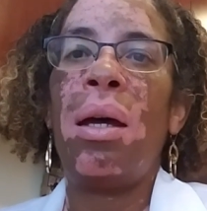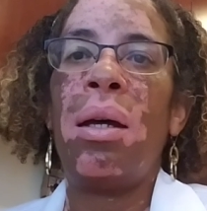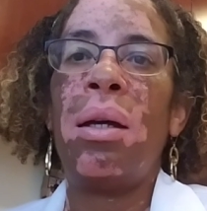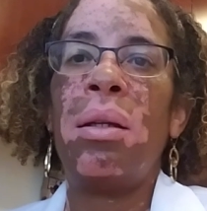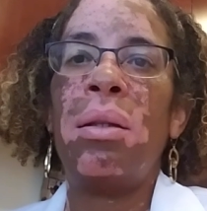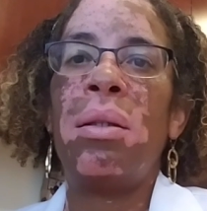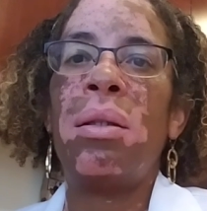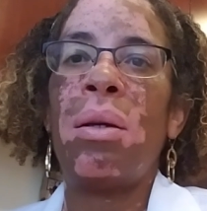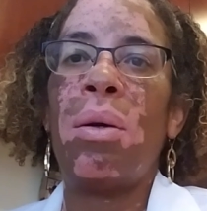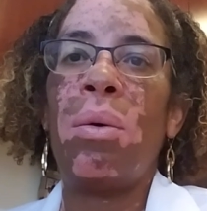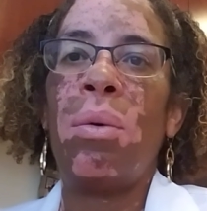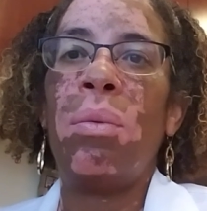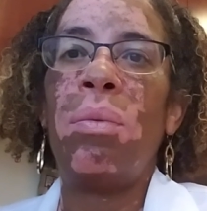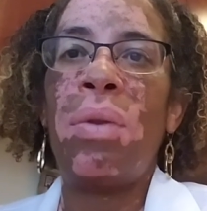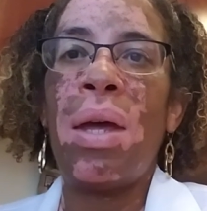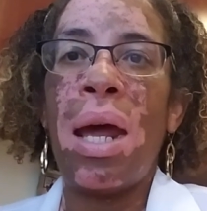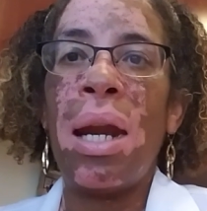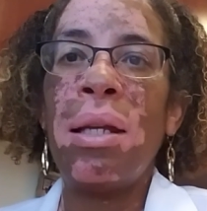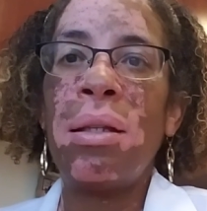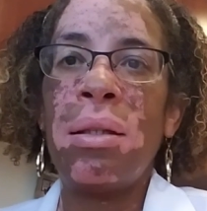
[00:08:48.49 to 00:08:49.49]
So
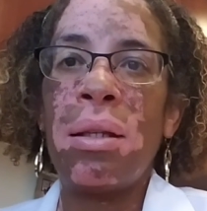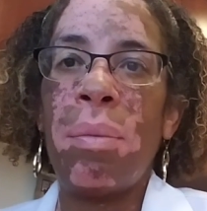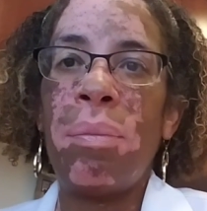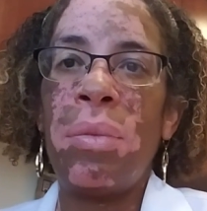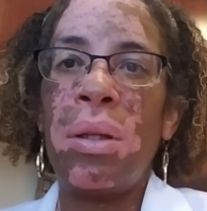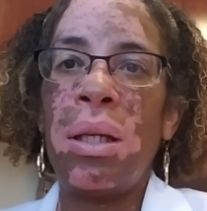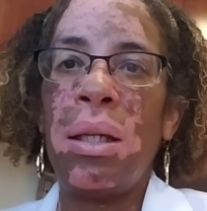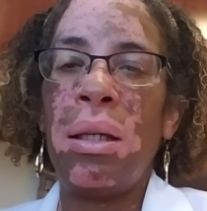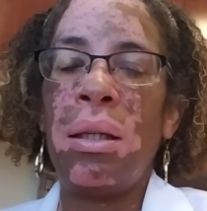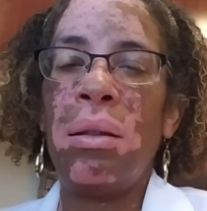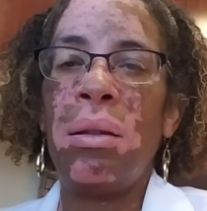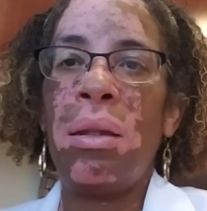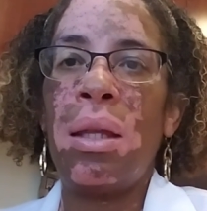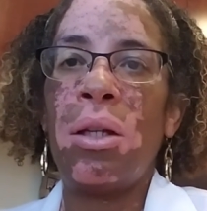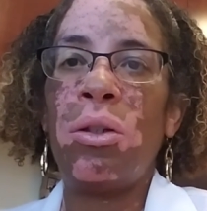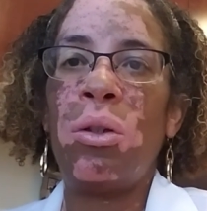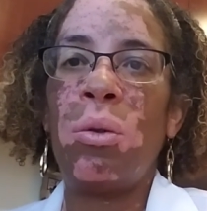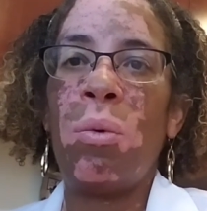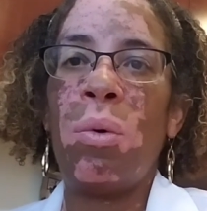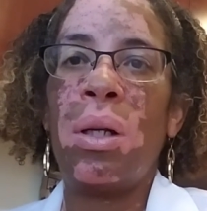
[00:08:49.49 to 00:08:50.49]
that is something
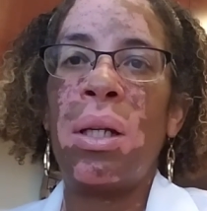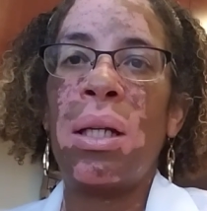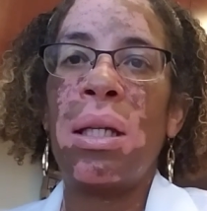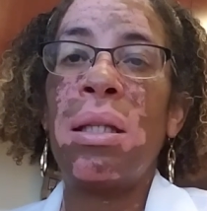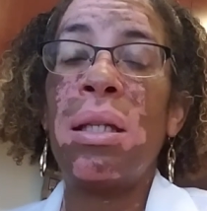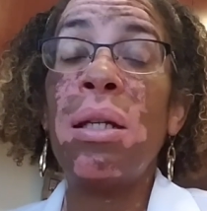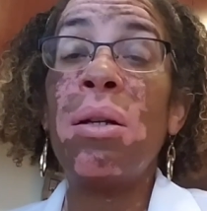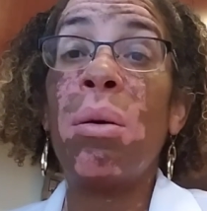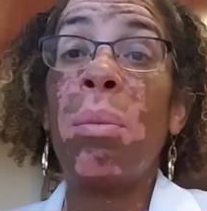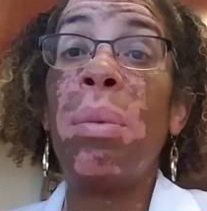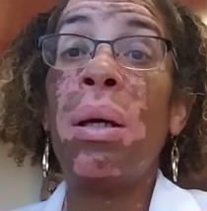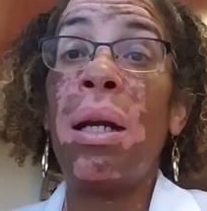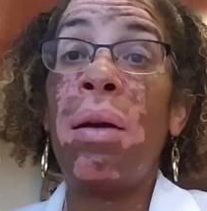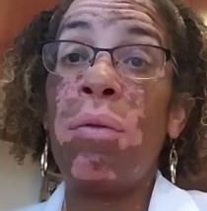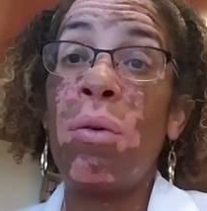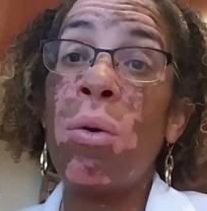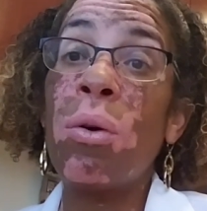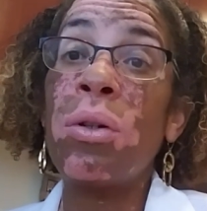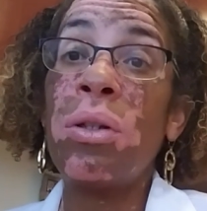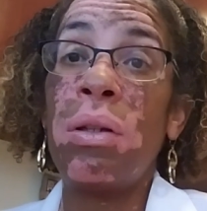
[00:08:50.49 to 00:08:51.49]
that you want to consider. But
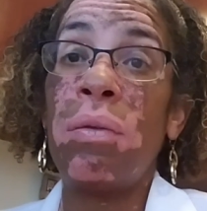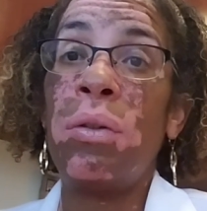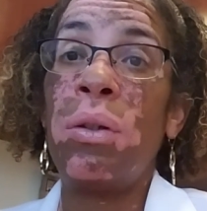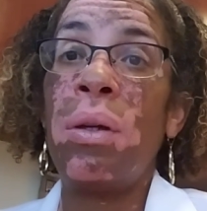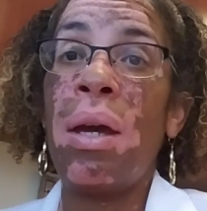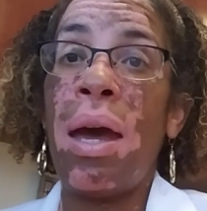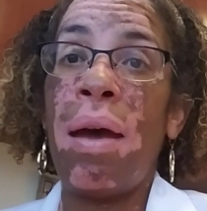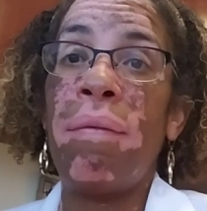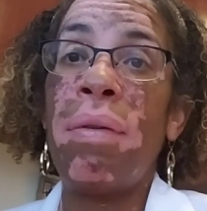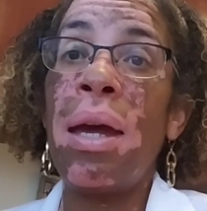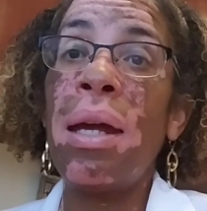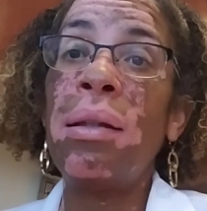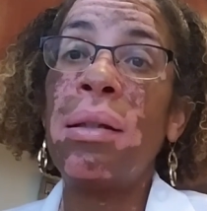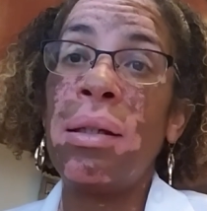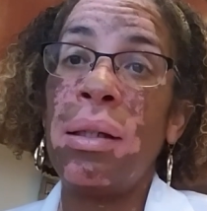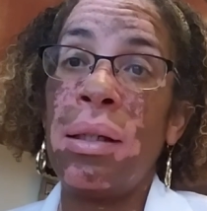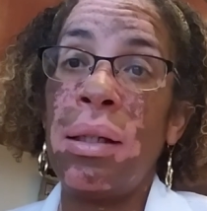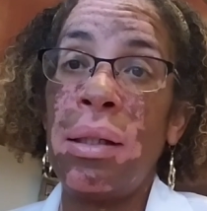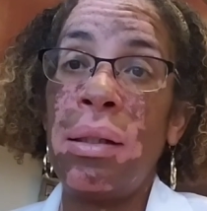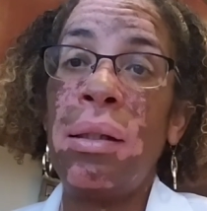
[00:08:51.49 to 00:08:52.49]
of course, if you have that
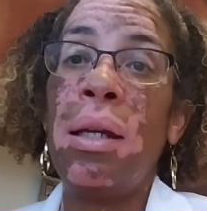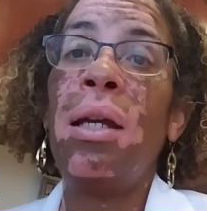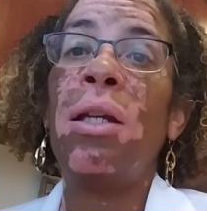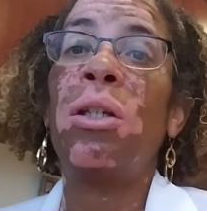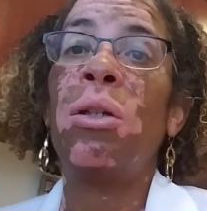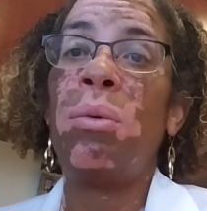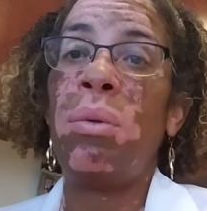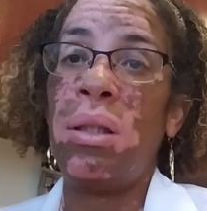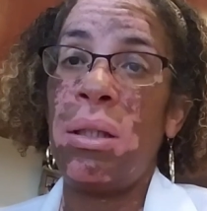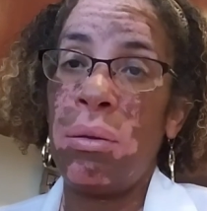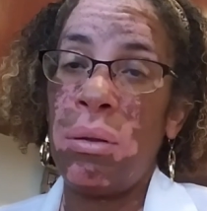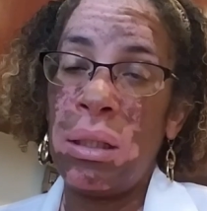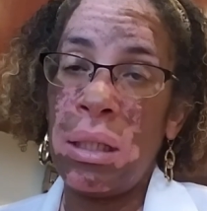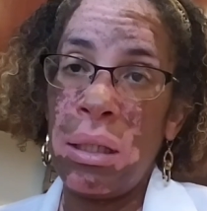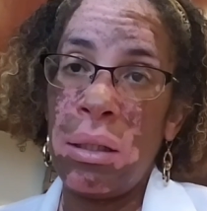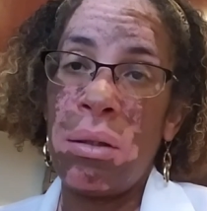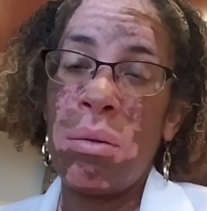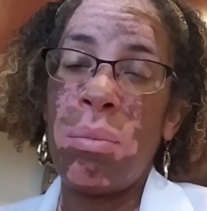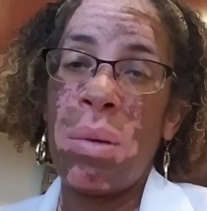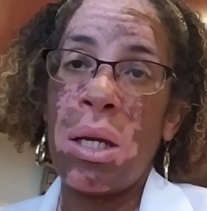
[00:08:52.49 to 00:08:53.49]
done, you
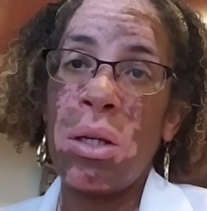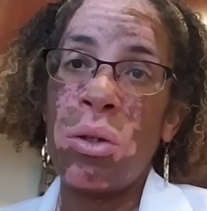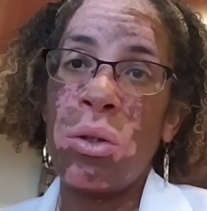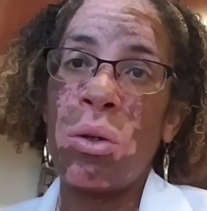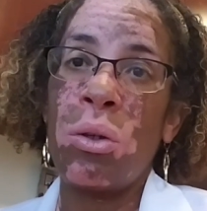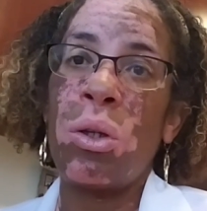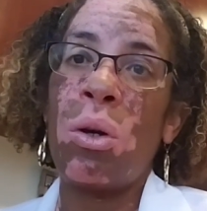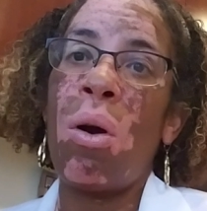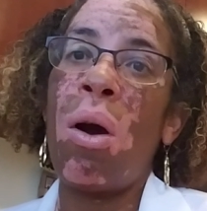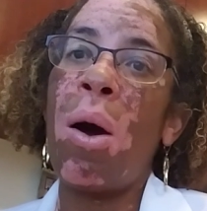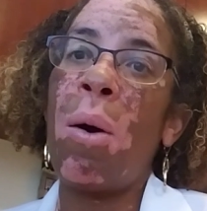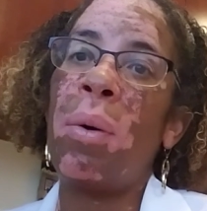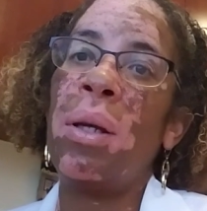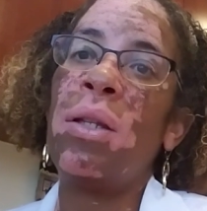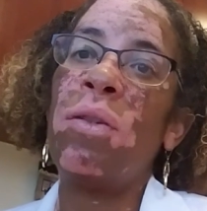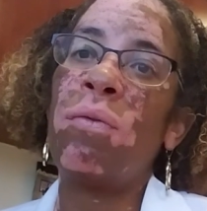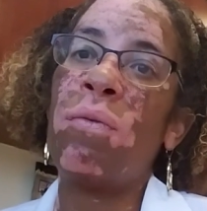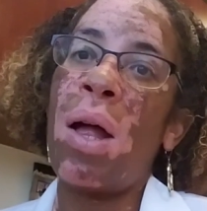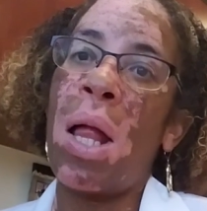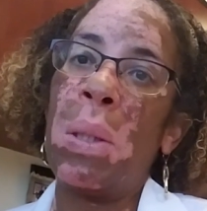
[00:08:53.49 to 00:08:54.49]
need to make sure you're
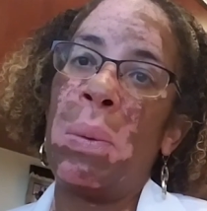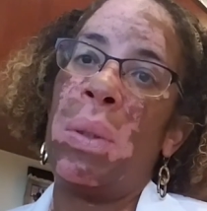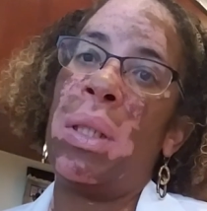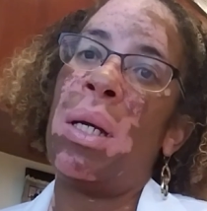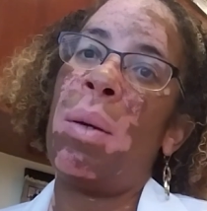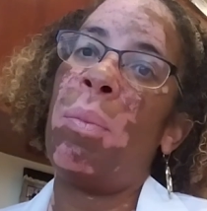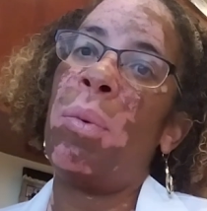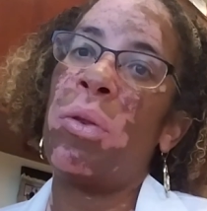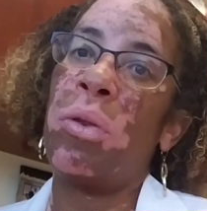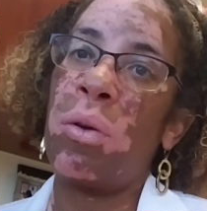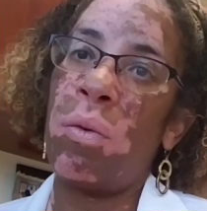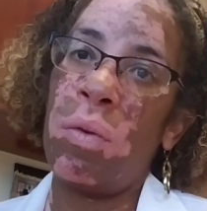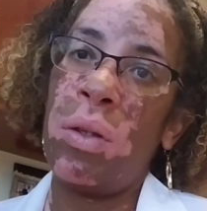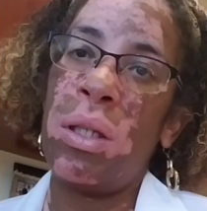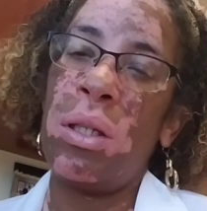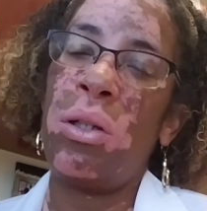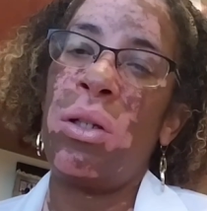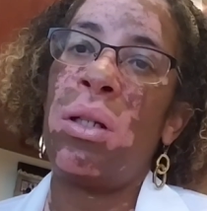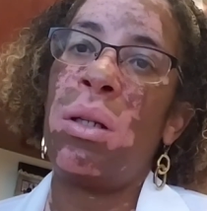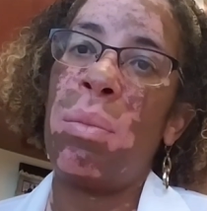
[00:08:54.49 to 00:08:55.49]
always following up with your
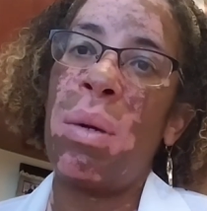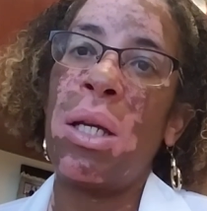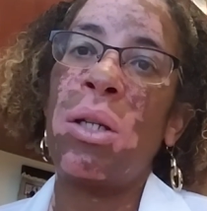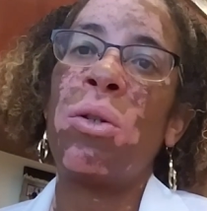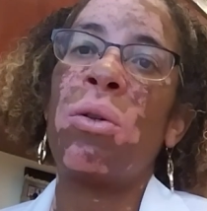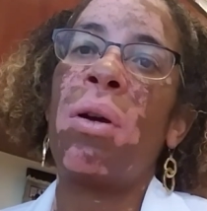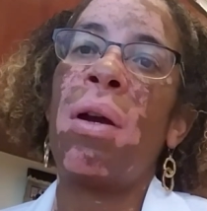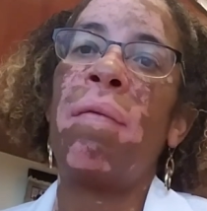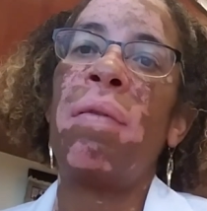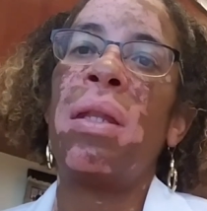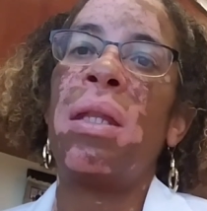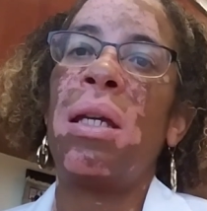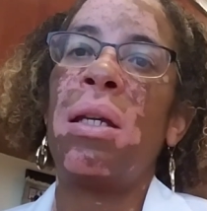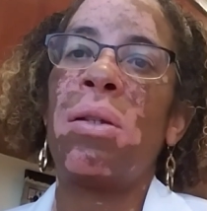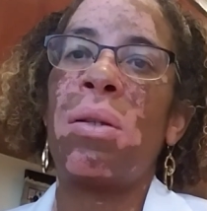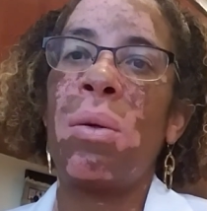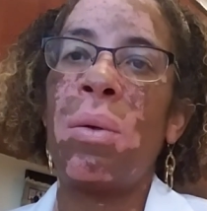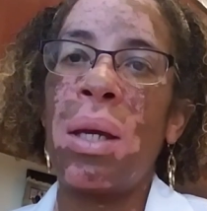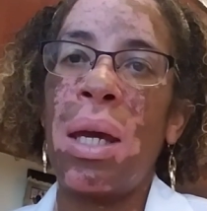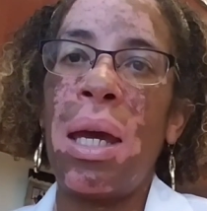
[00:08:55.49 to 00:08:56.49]
physician to make sure
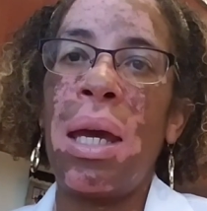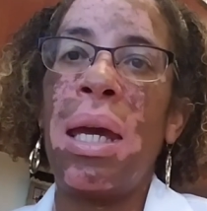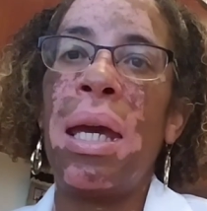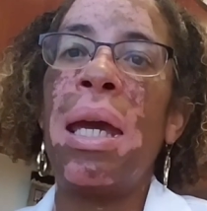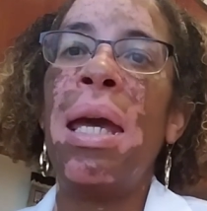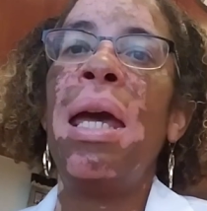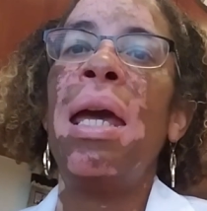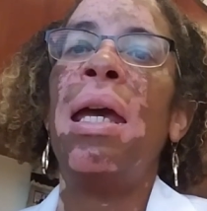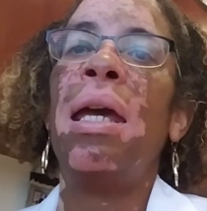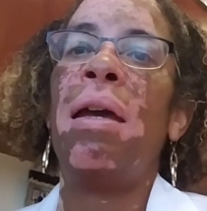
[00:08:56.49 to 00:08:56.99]
everything's okay.